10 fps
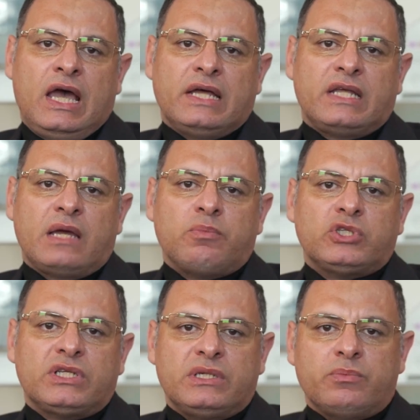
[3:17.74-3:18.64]
and I
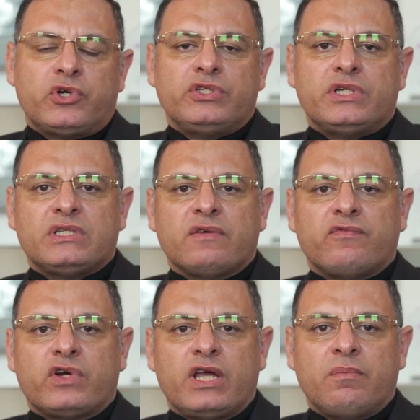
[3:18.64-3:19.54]
put a temporary dressing
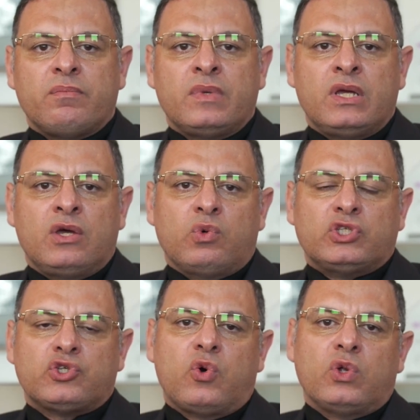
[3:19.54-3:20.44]
for him,
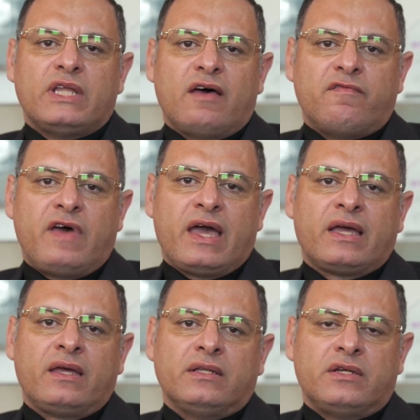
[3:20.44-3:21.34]
which is called a VAC
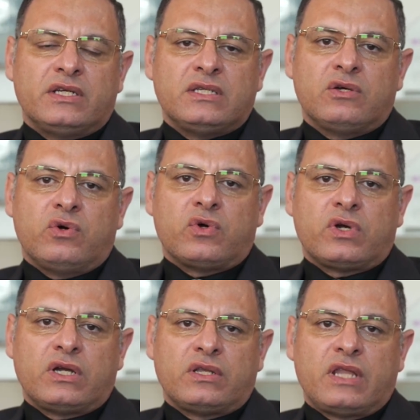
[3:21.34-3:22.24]
dressing,
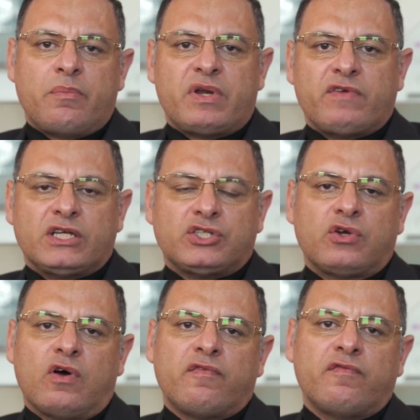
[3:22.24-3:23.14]
or the
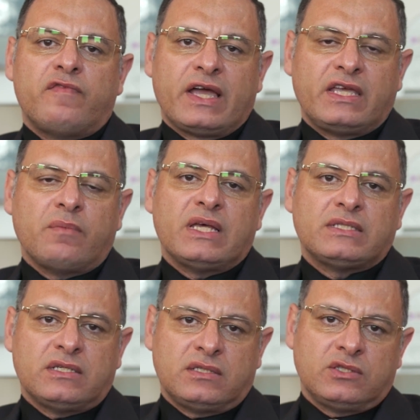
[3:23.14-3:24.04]
abbreviation of vacuum
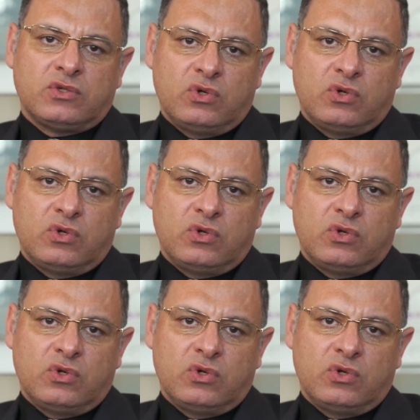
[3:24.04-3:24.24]
assisted